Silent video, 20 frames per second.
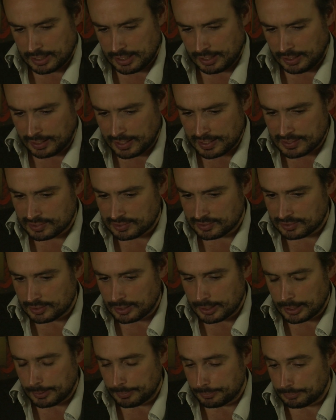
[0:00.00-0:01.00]
And I guess
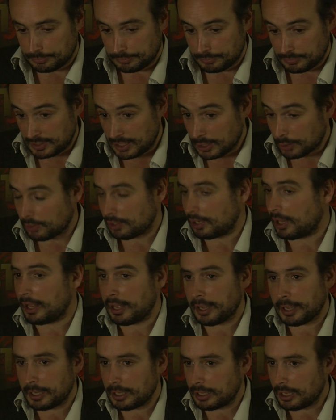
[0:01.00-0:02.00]

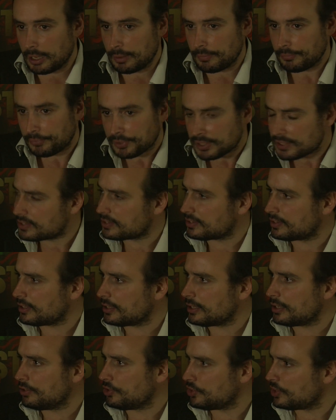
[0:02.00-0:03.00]
Nicolai,
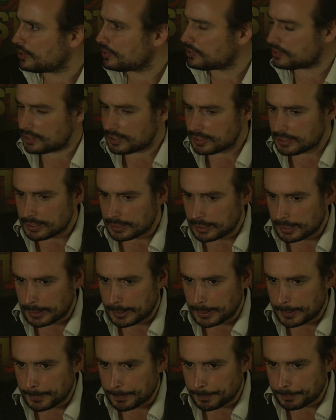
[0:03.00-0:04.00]
Frizzi, Gizzi,
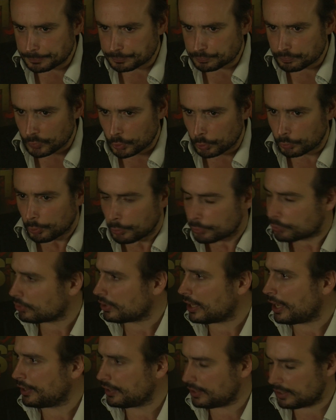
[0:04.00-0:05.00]

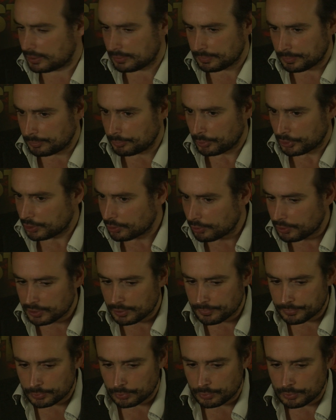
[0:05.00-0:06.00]
Ortolani, Morricone,
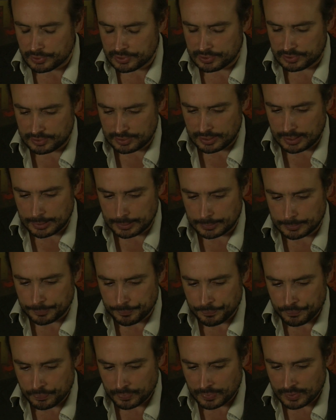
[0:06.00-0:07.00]
of course, and
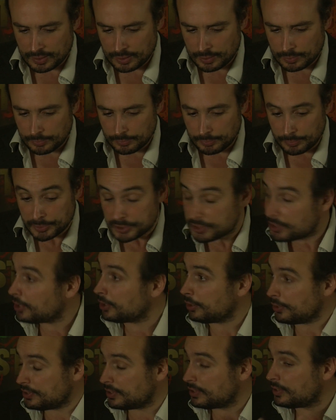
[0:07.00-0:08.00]

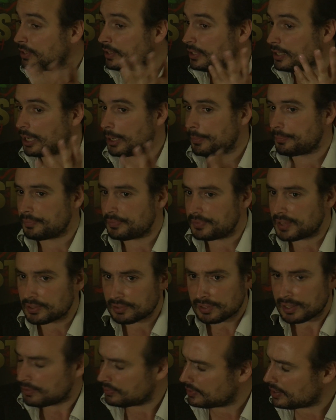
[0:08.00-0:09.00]
Moderna, who did the
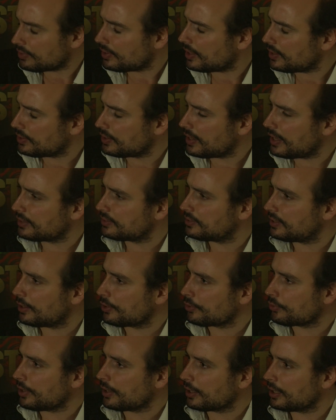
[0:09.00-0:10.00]
Death Laid an Egg
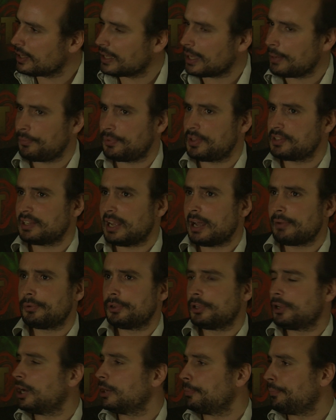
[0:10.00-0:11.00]
soundtrack. He came from this
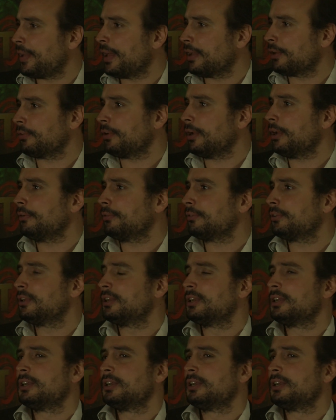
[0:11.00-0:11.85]
avant-garde background.